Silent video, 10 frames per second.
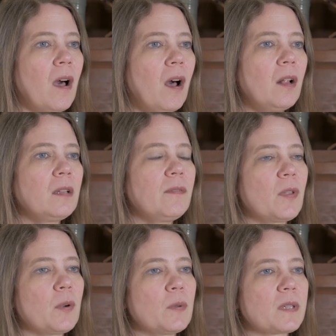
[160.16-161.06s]
All of
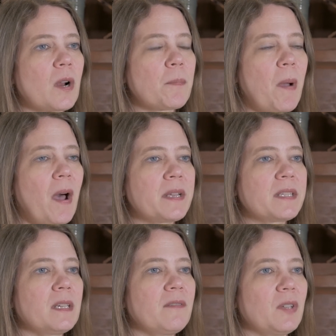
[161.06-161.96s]
those are
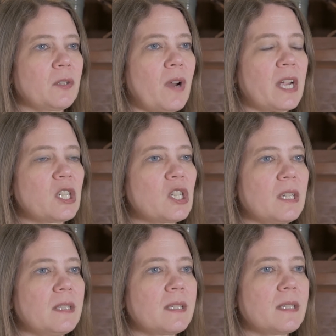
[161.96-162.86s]
positive
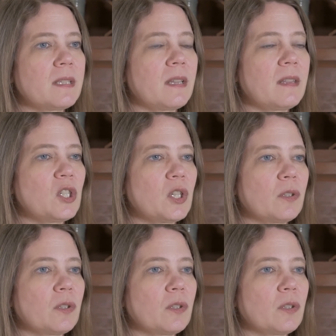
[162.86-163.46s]
interactions that